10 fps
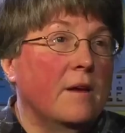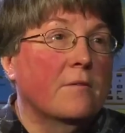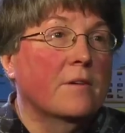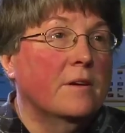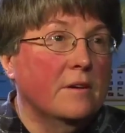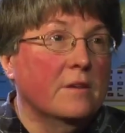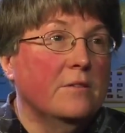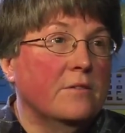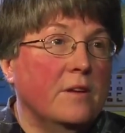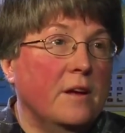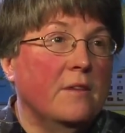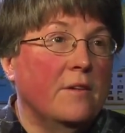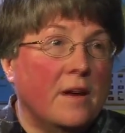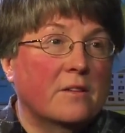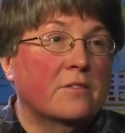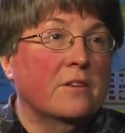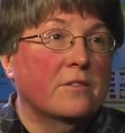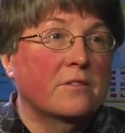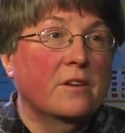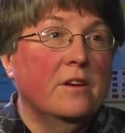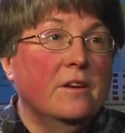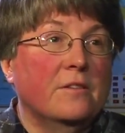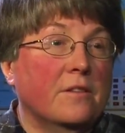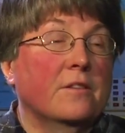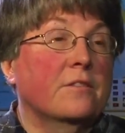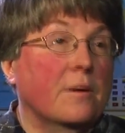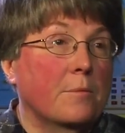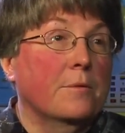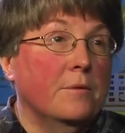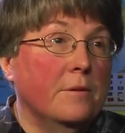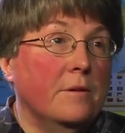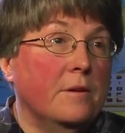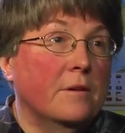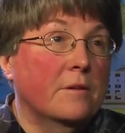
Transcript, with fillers: Every kid should have access to this opportunity.